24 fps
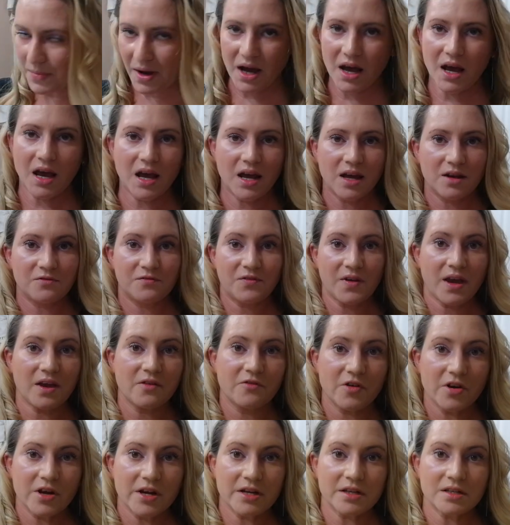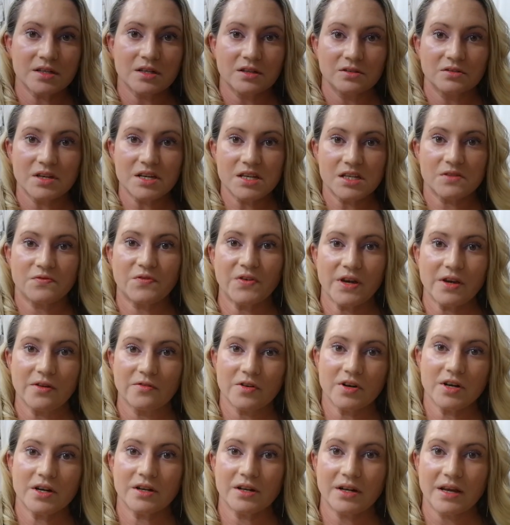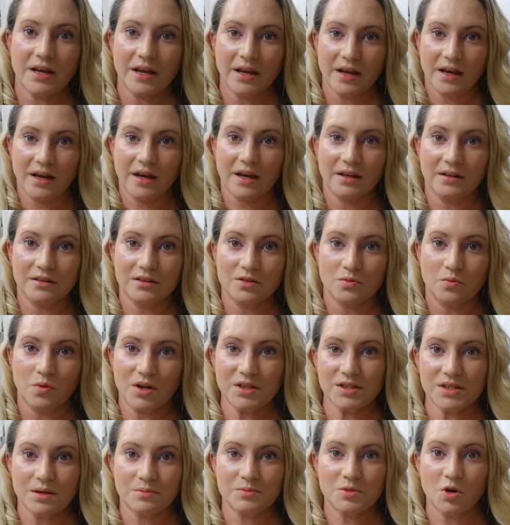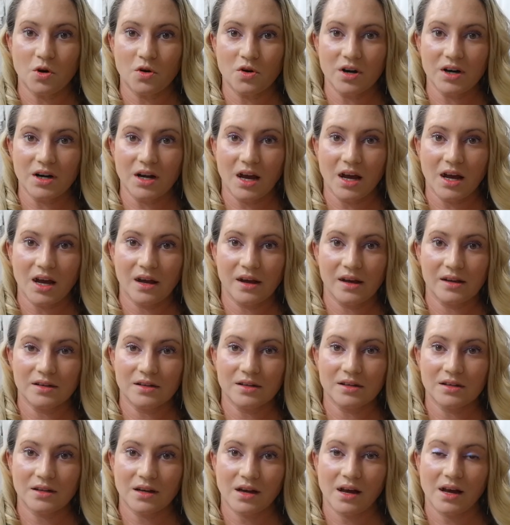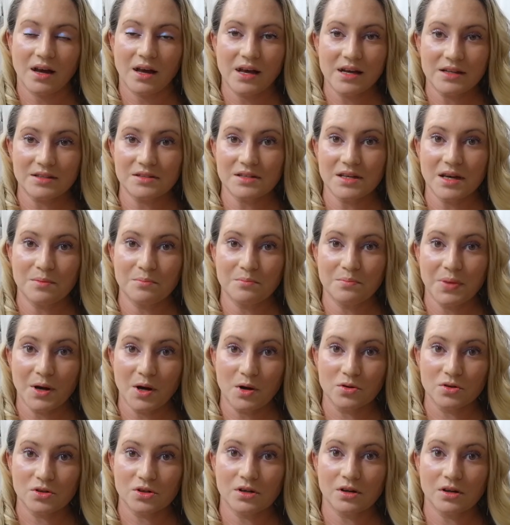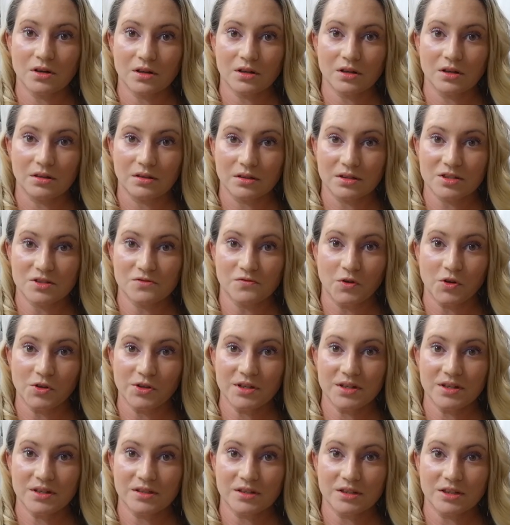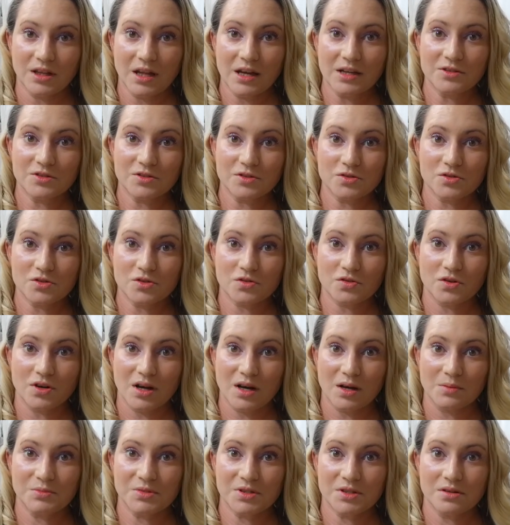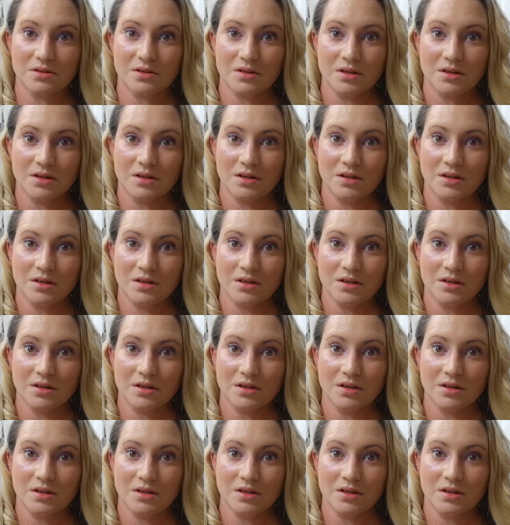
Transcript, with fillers: my favorite, least favorite, and ones I'm torn on. Uh, enzyme powder, exfoliating cleanser scrubs.